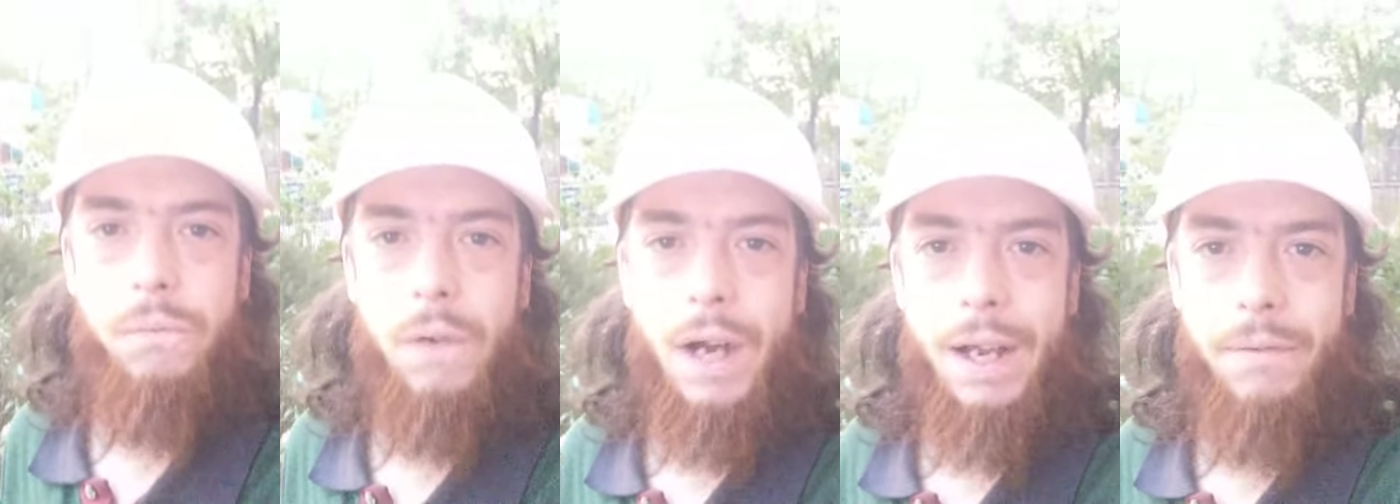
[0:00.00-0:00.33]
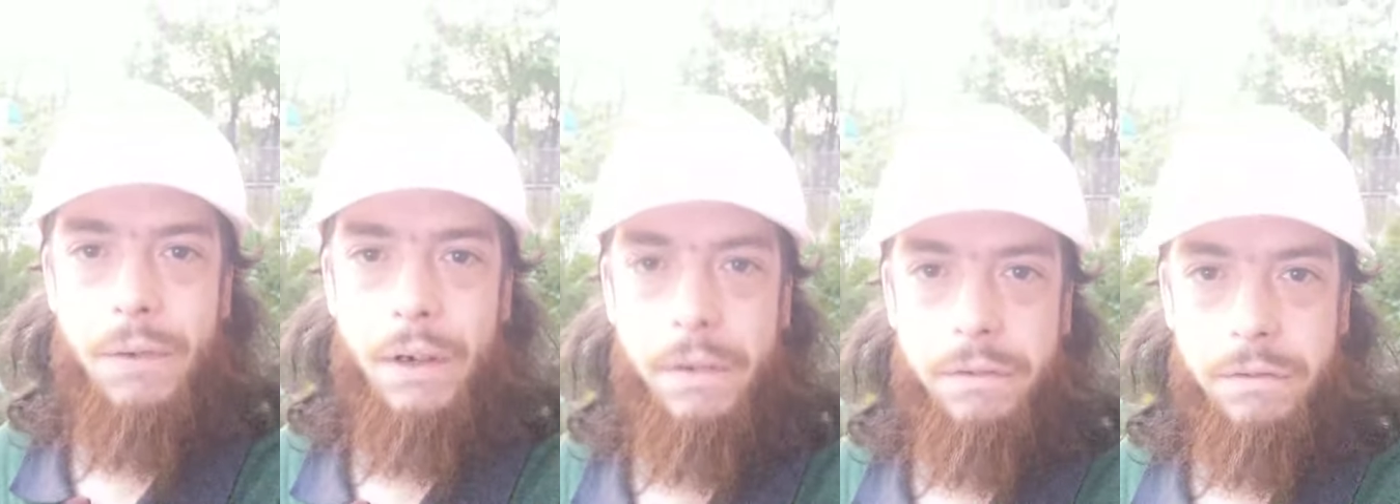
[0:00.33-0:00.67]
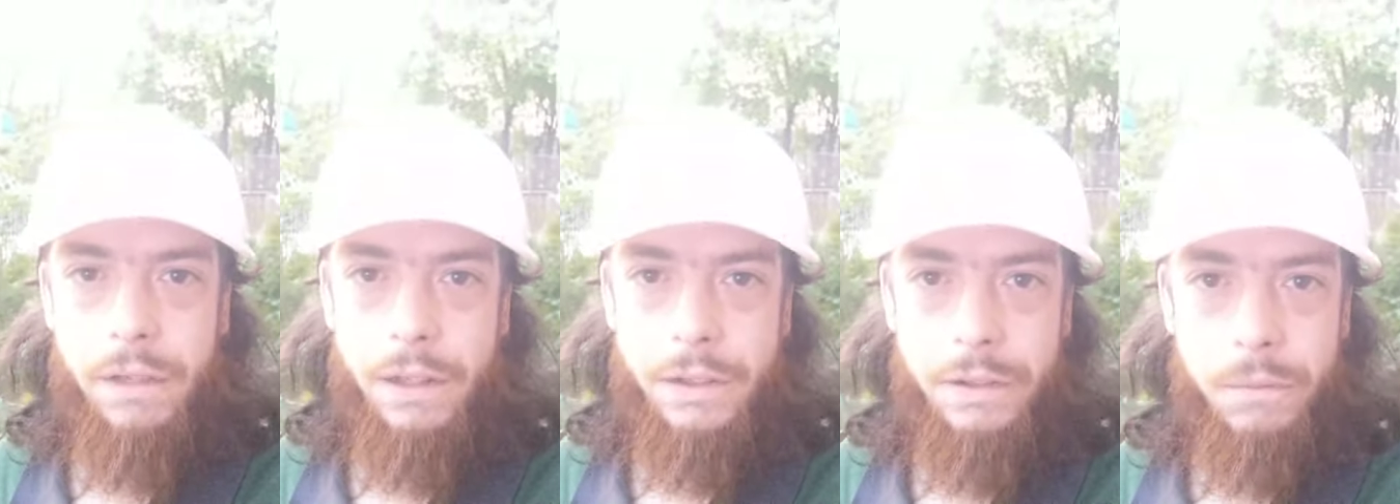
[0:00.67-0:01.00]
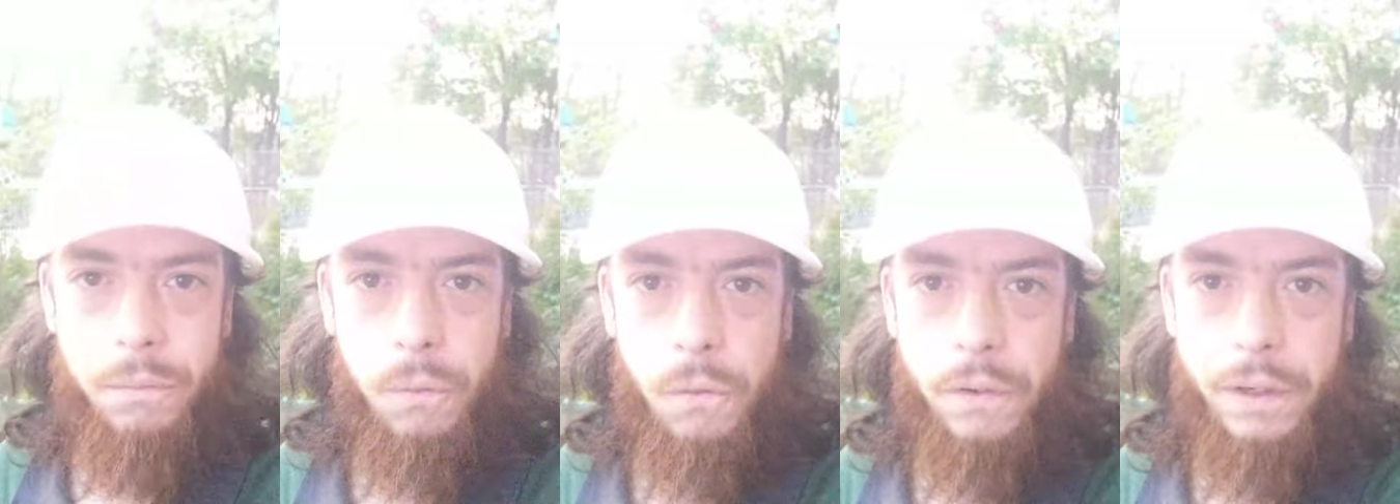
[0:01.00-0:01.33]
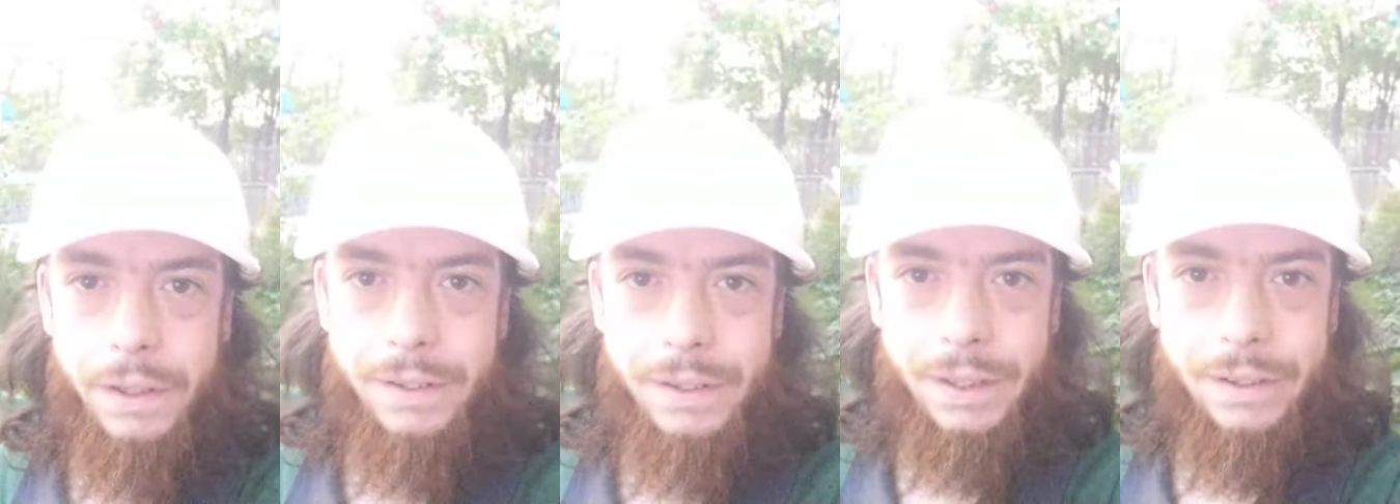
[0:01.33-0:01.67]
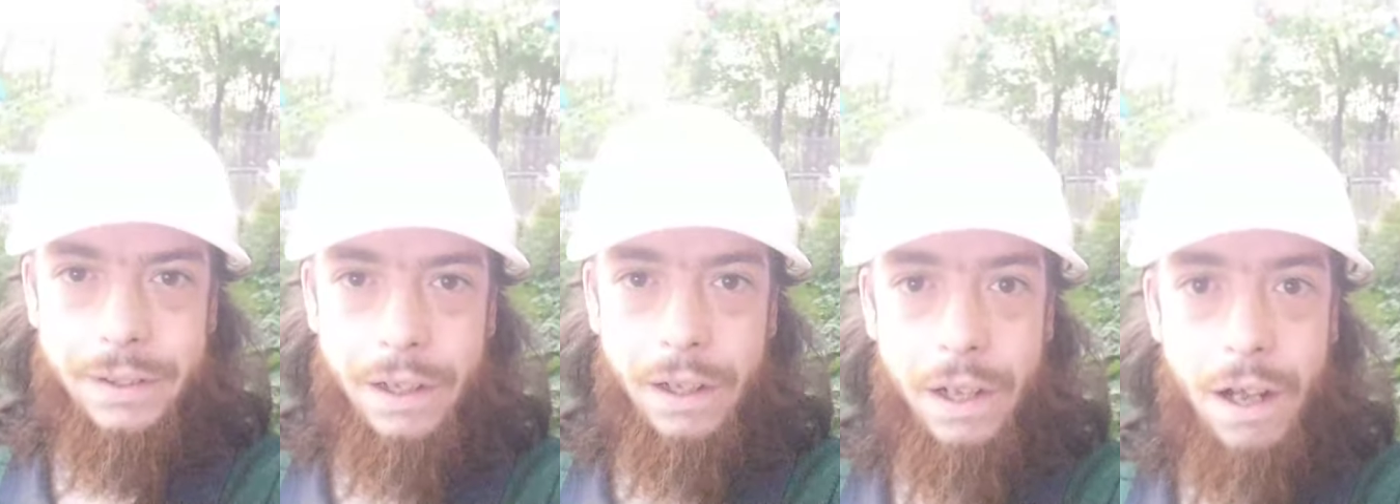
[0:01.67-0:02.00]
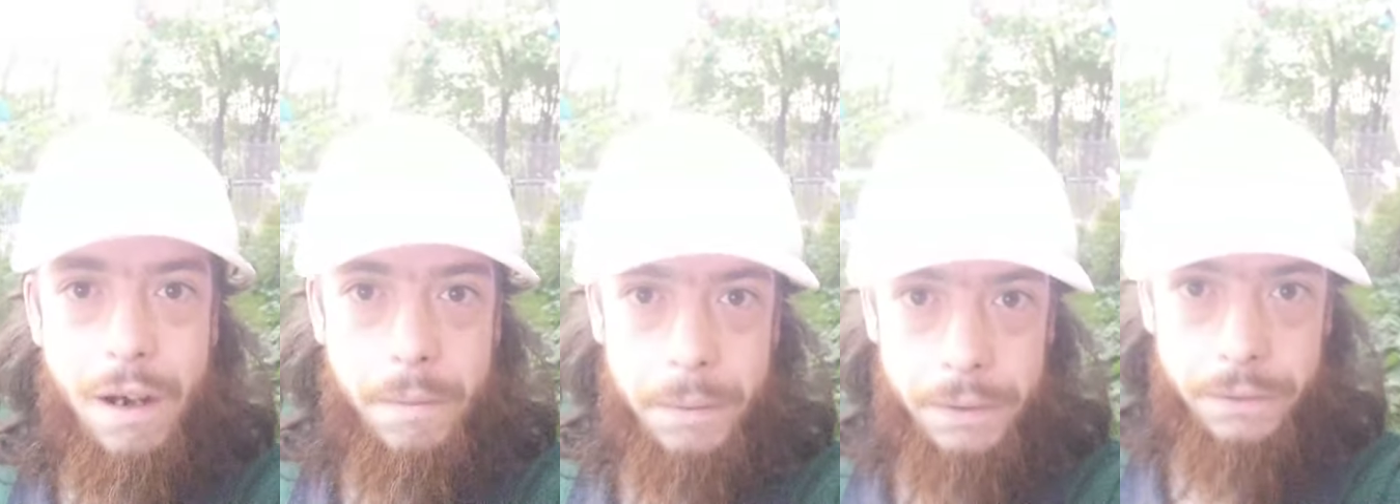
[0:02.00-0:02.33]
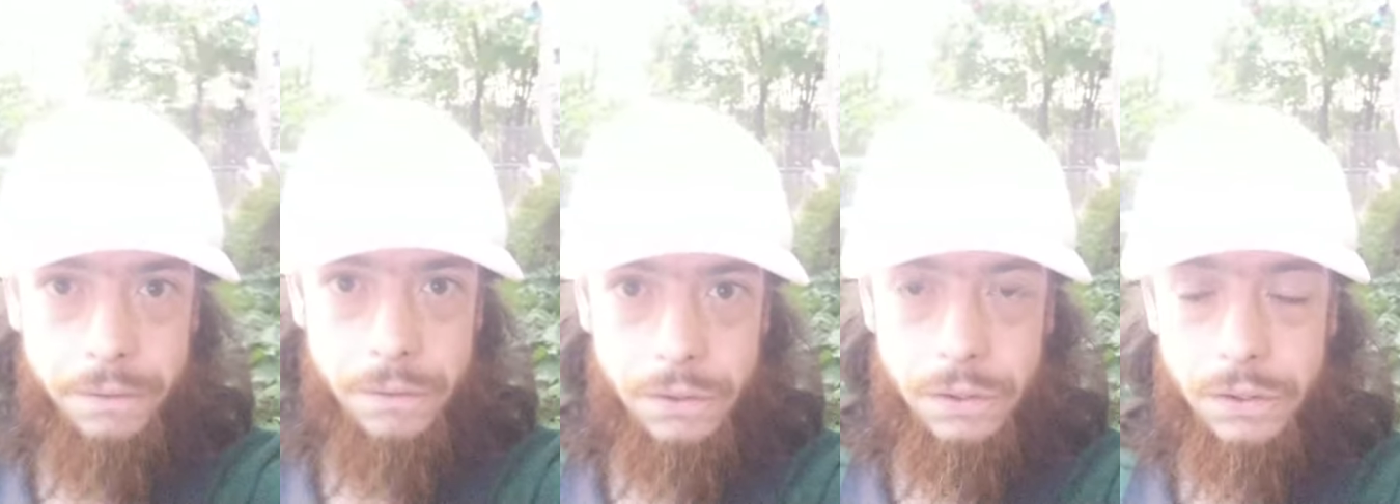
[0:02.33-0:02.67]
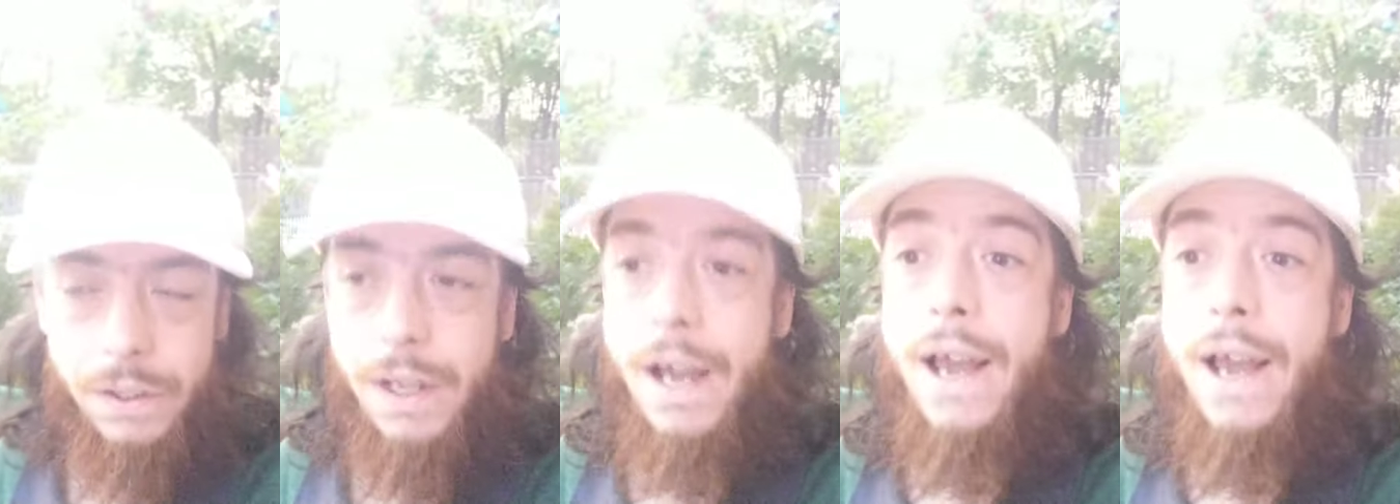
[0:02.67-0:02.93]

546 kilometers.